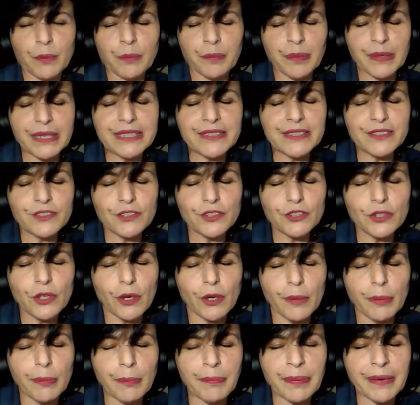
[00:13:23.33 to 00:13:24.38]
print
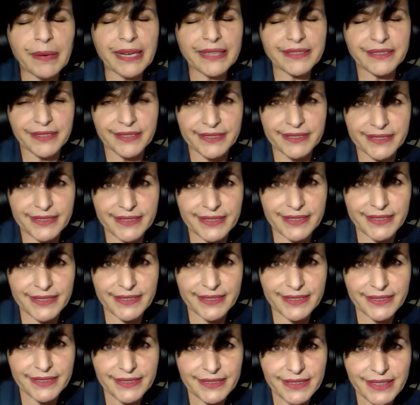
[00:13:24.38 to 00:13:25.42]
your
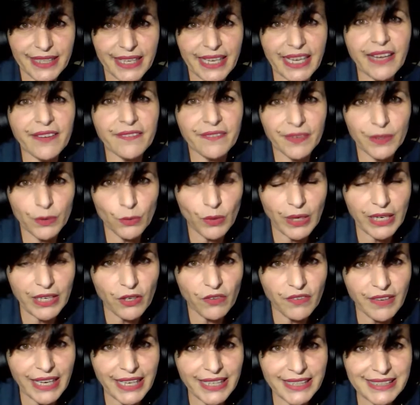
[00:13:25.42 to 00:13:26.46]
patterns. Every one
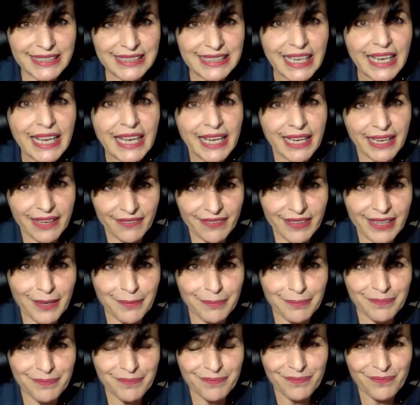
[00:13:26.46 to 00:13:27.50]
of us have
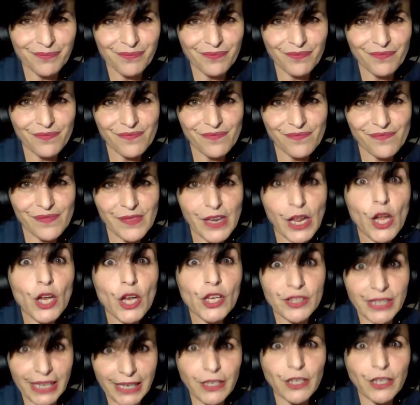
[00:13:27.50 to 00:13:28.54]
them.
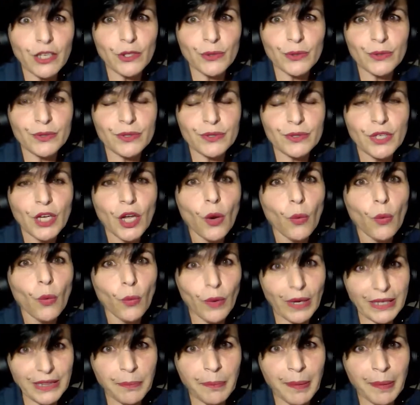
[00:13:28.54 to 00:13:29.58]
Take a look.
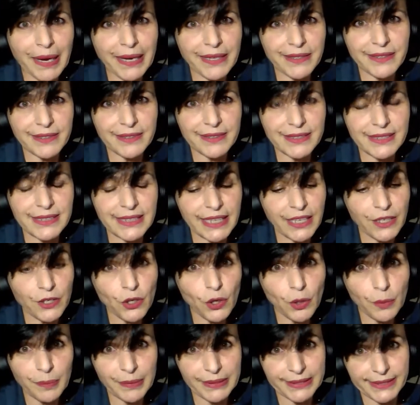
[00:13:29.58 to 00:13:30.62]
What patterns in
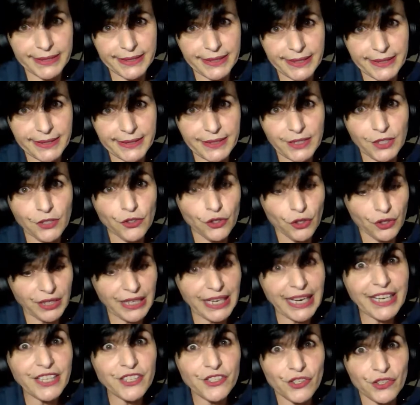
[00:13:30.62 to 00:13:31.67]
your business, in your
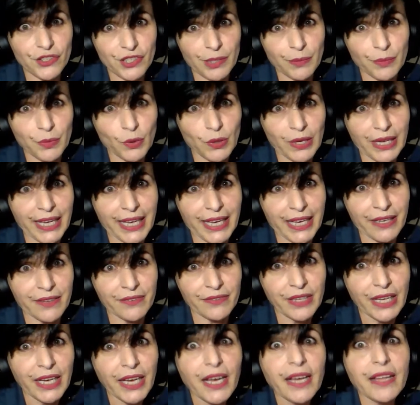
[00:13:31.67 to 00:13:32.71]
relationship you have
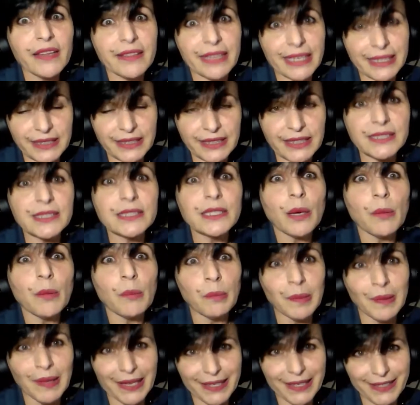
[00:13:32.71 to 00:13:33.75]
that is
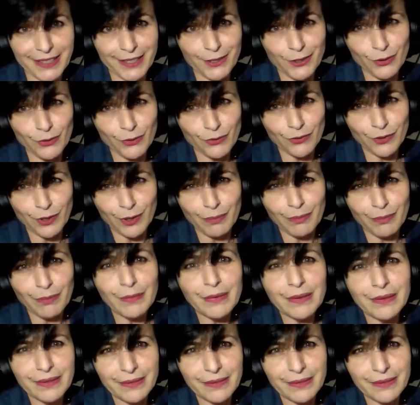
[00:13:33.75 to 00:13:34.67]
blocking you from